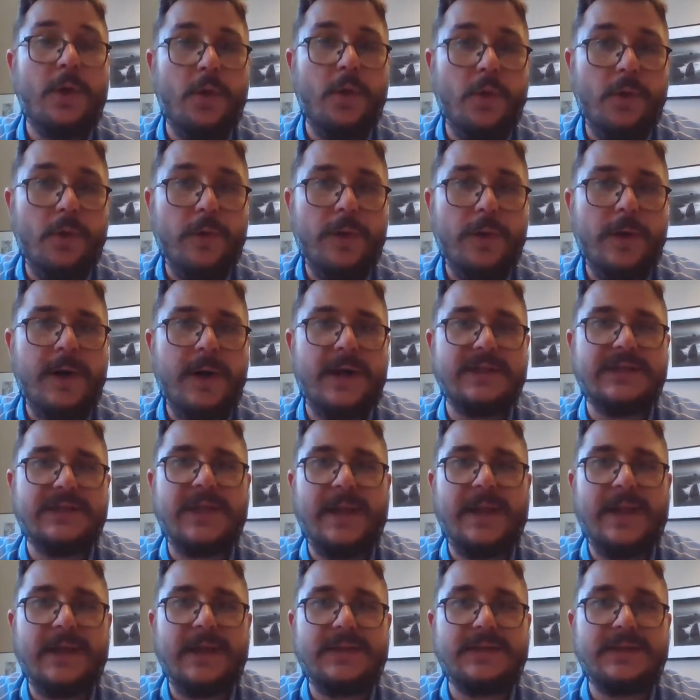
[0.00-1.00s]
or as
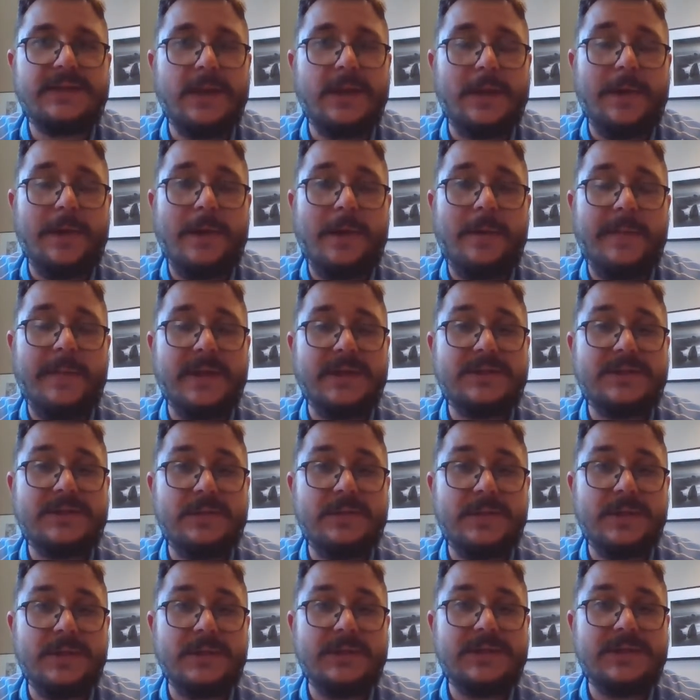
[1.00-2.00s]
I like to tell all my
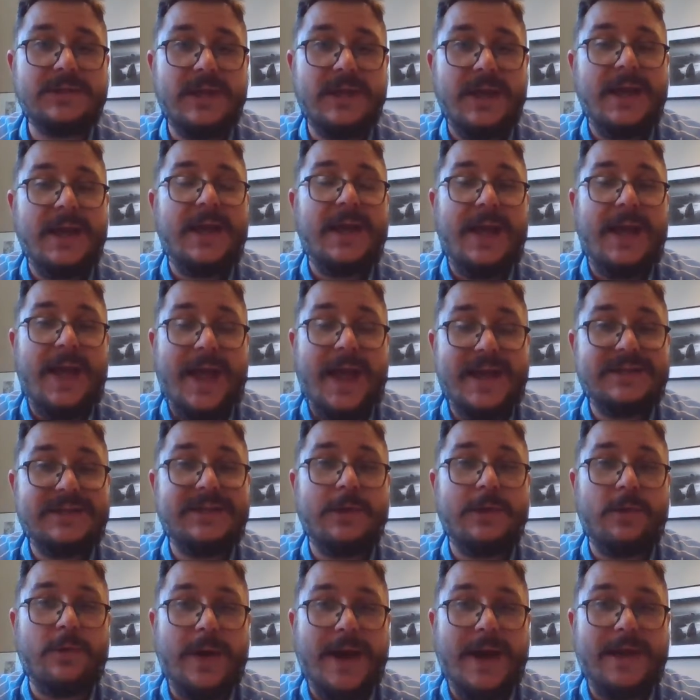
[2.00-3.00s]
students, as
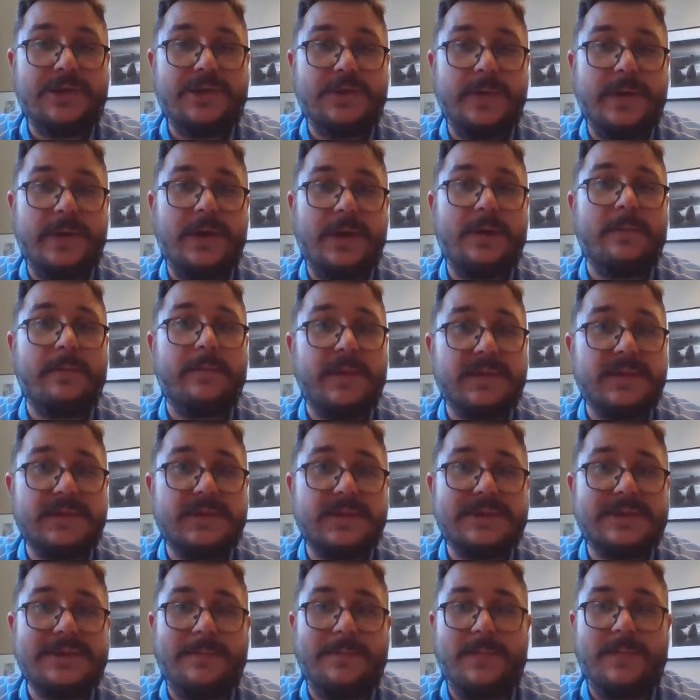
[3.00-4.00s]
a graduate in
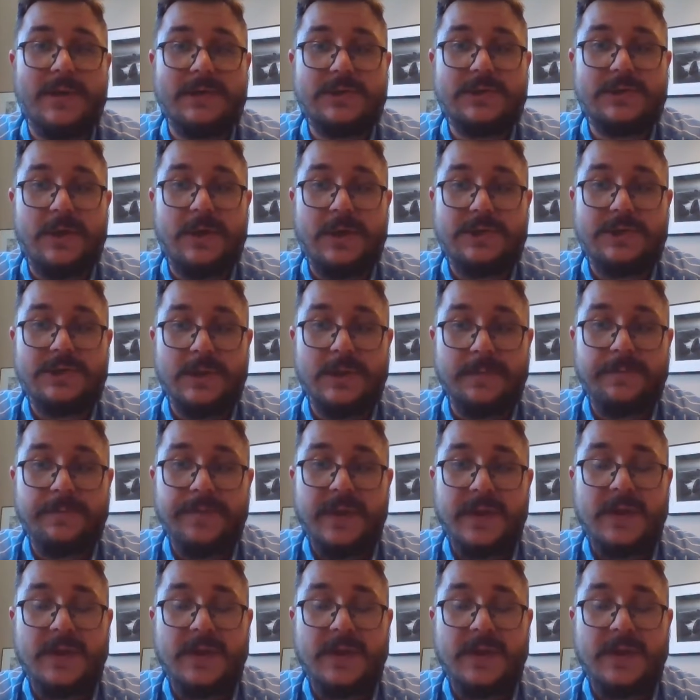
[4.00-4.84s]
business administration.